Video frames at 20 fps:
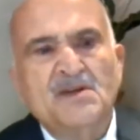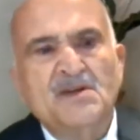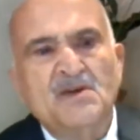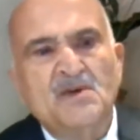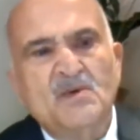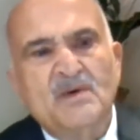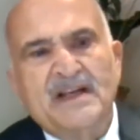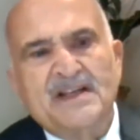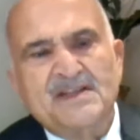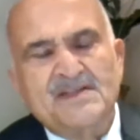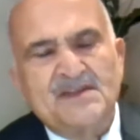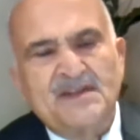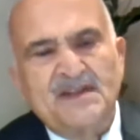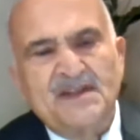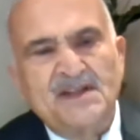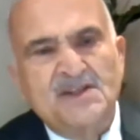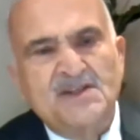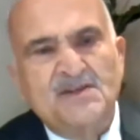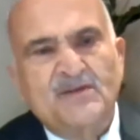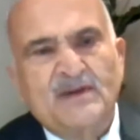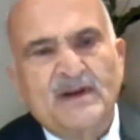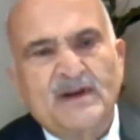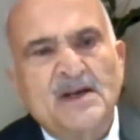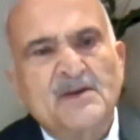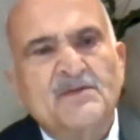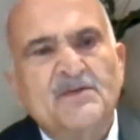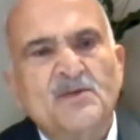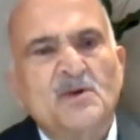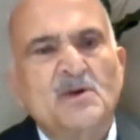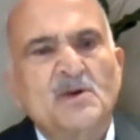the West is
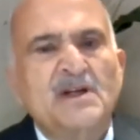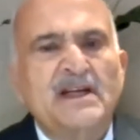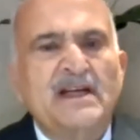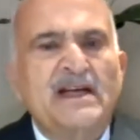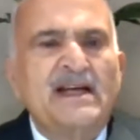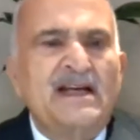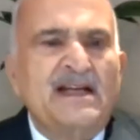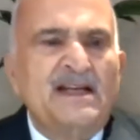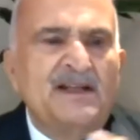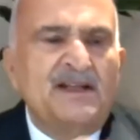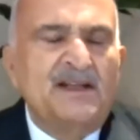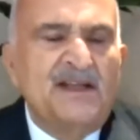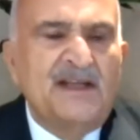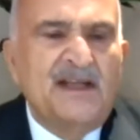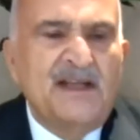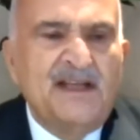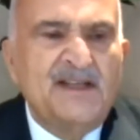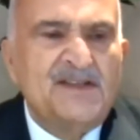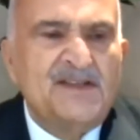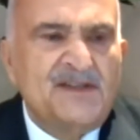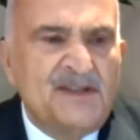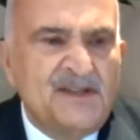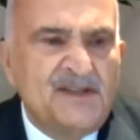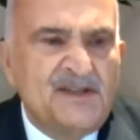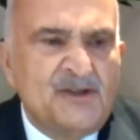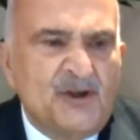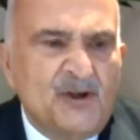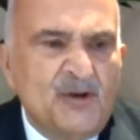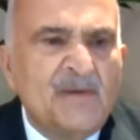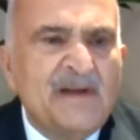fearful and the East is
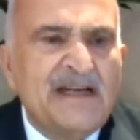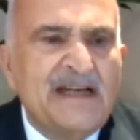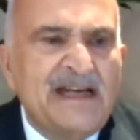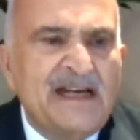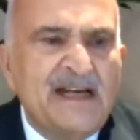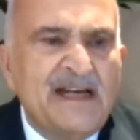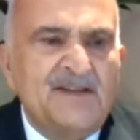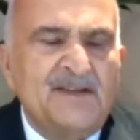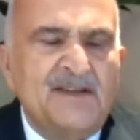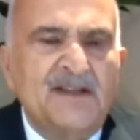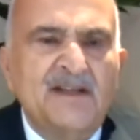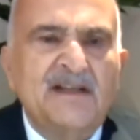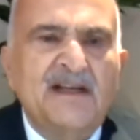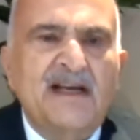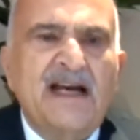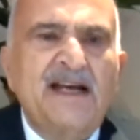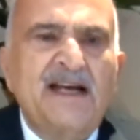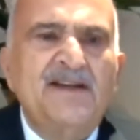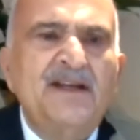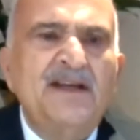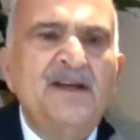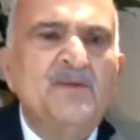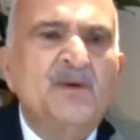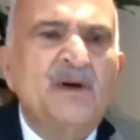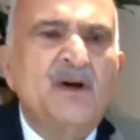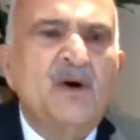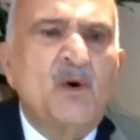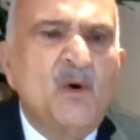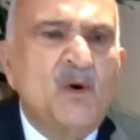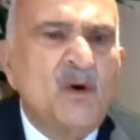humiliated. I think
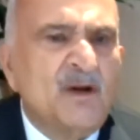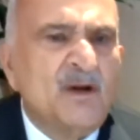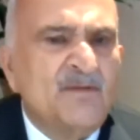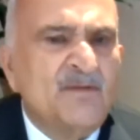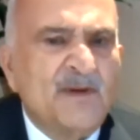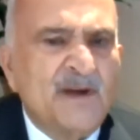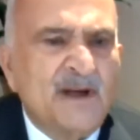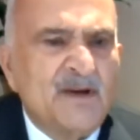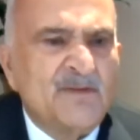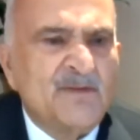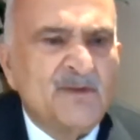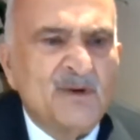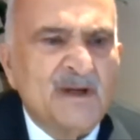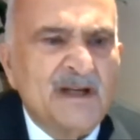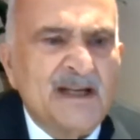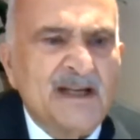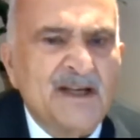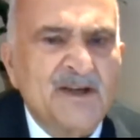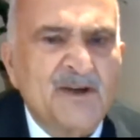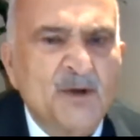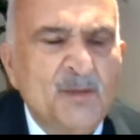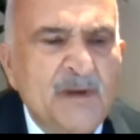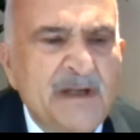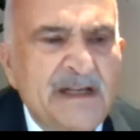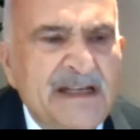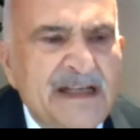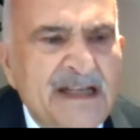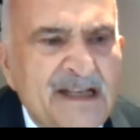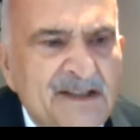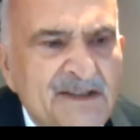we're all fearful and
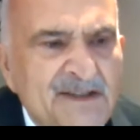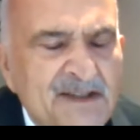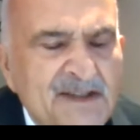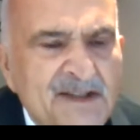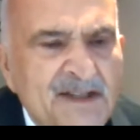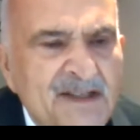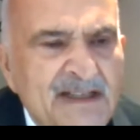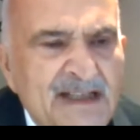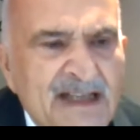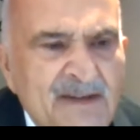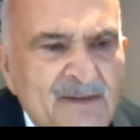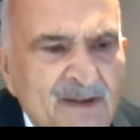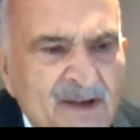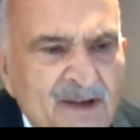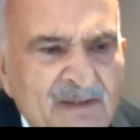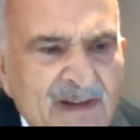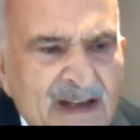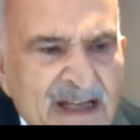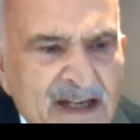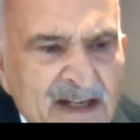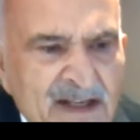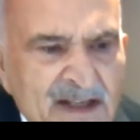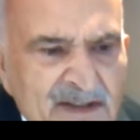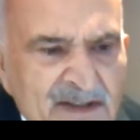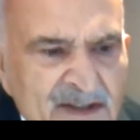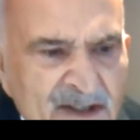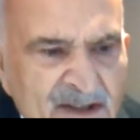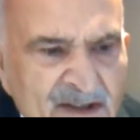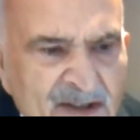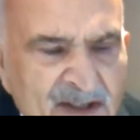humiliated in
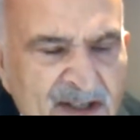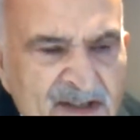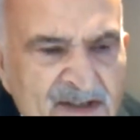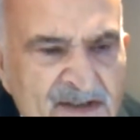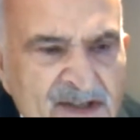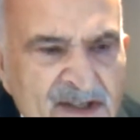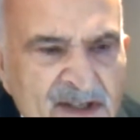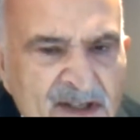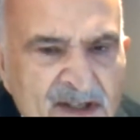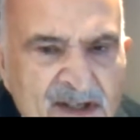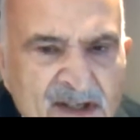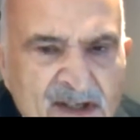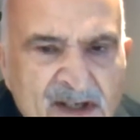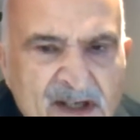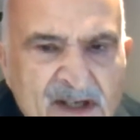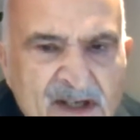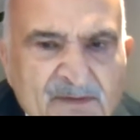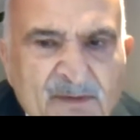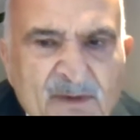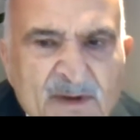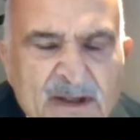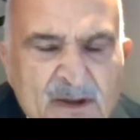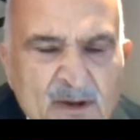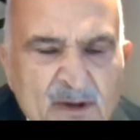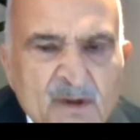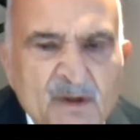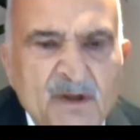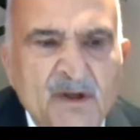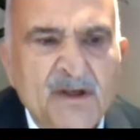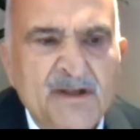varying degrees if we
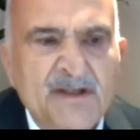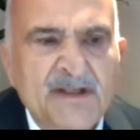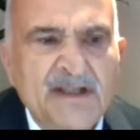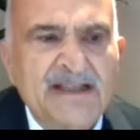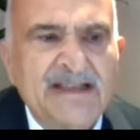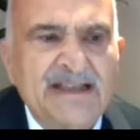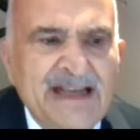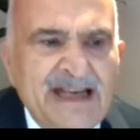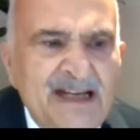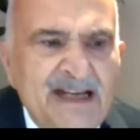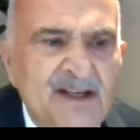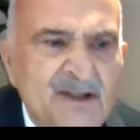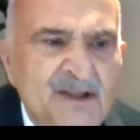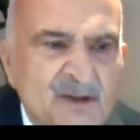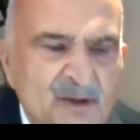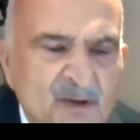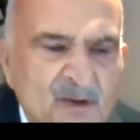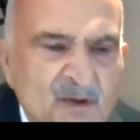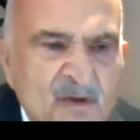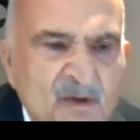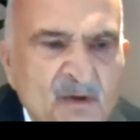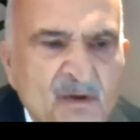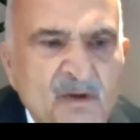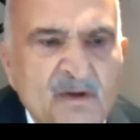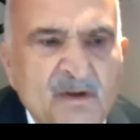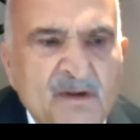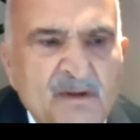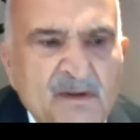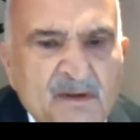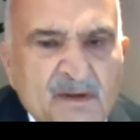do not attend
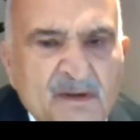to